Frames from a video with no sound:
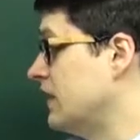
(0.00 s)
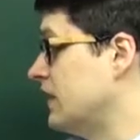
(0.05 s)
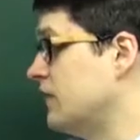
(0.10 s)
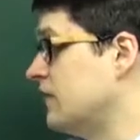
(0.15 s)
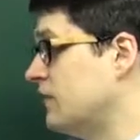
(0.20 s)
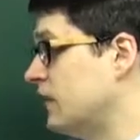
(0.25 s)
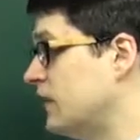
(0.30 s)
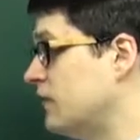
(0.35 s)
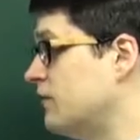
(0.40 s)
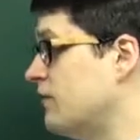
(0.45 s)

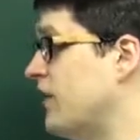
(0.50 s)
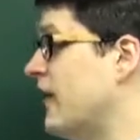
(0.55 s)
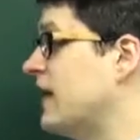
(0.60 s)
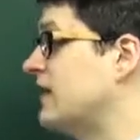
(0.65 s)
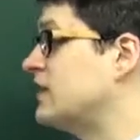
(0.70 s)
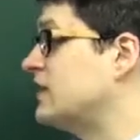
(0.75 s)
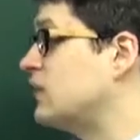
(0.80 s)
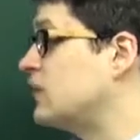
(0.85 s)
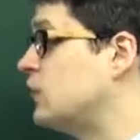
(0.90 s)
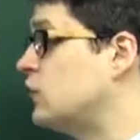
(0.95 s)
in, in
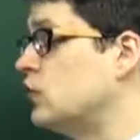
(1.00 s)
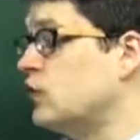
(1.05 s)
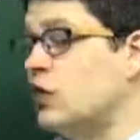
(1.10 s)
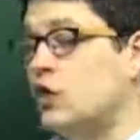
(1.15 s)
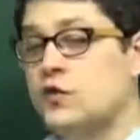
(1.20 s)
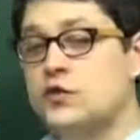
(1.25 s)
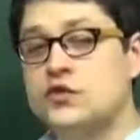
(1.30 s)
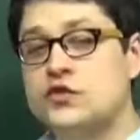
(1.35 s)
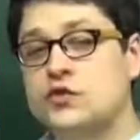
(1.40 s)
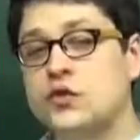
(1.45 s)
fact, if you
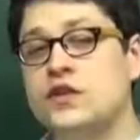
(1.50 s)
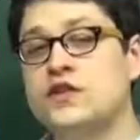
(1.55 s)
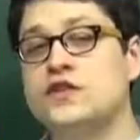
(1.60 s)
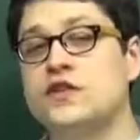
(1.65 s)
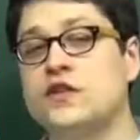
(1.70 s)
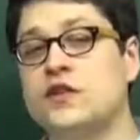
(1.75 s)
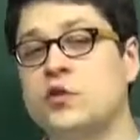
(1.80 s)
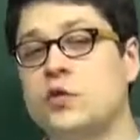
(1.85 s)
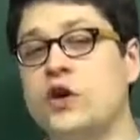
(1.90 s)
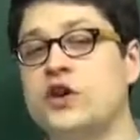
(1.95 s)
go straight
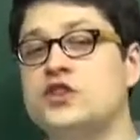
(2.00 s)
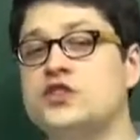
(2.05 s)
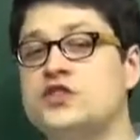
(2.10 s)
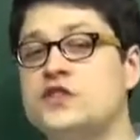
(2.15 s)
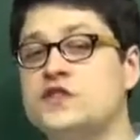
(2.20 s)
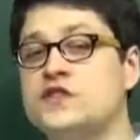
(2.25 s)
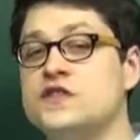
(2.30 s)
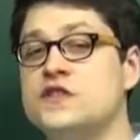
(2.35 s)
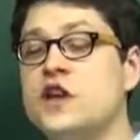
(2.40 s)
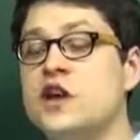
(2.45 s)
to the
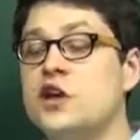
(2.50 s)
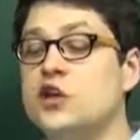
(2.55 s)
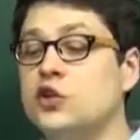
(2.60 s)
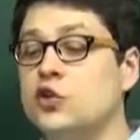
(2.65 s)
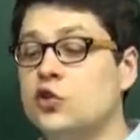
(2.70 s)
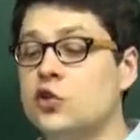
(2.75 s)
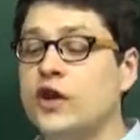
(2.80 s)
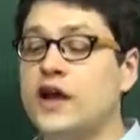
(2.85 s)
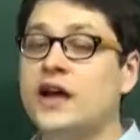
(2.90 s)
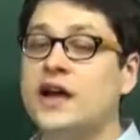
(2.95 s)
questions,
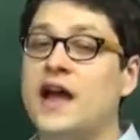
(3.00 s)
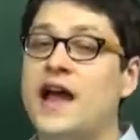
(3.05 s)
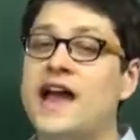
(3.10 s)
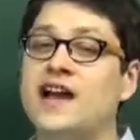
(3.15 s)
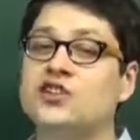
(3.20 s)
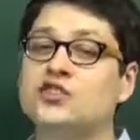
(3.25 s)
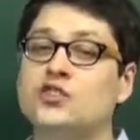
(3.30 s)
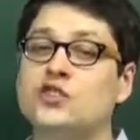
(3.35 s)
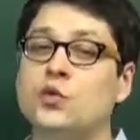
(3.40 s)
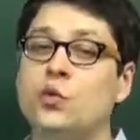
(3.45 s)
you're
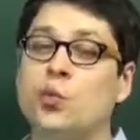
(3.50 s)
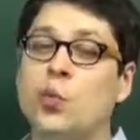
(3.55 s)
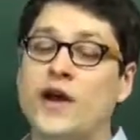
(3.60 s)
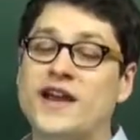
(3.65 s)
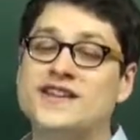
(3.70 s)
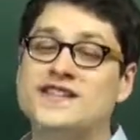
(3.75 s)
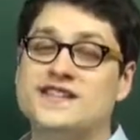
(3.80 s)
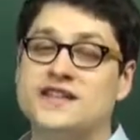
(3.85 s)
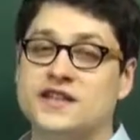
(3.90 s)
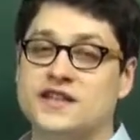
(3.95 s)
actually
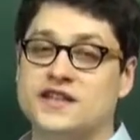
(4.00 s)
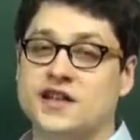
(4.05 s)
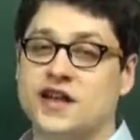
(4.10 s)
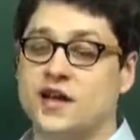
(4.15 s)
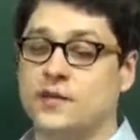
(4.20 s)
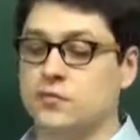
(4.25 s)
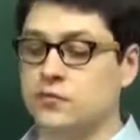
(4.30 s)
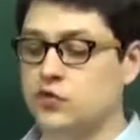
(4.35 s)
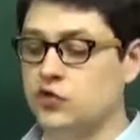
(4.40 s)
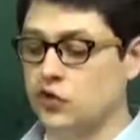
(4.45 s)
wasting
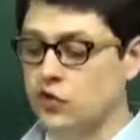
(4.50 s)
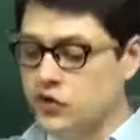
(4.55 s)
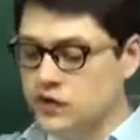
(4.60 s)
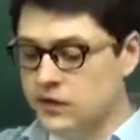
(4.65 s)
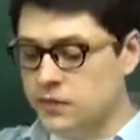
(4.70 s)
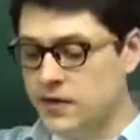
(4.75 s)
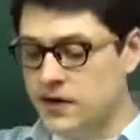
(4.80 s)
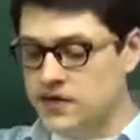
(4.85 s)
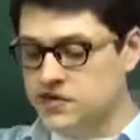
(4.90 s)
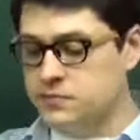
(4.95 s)
time, turning
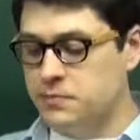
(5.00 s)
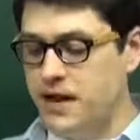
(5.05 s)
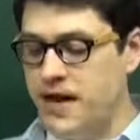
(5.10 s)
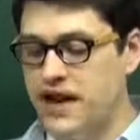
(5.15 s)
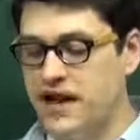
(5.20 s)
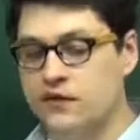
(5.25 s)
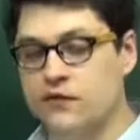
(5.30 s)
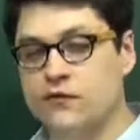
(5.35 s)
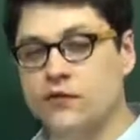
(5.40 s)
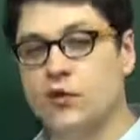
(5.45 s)
the page
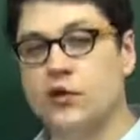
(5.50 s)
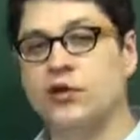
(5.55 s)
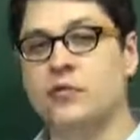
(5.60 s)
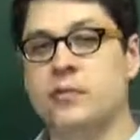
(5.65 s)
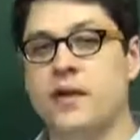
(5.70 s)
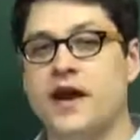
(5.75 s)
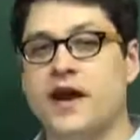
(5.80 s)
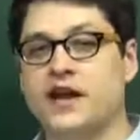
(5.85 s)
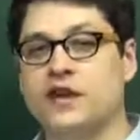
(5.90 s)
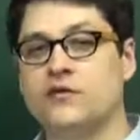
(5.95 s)
back and forth,
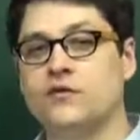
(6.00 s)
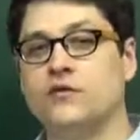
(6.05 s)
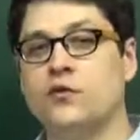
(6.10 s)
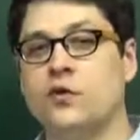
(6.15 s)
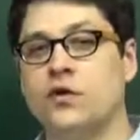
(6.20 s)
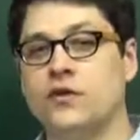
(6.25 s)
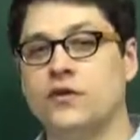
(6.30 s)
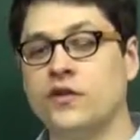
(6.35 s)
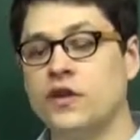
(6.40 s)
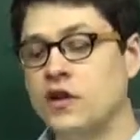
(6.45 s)
back and
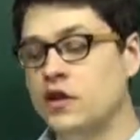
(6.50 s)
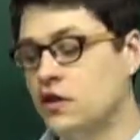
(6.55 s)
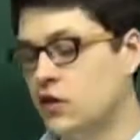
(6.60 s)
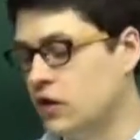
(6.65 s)
forth.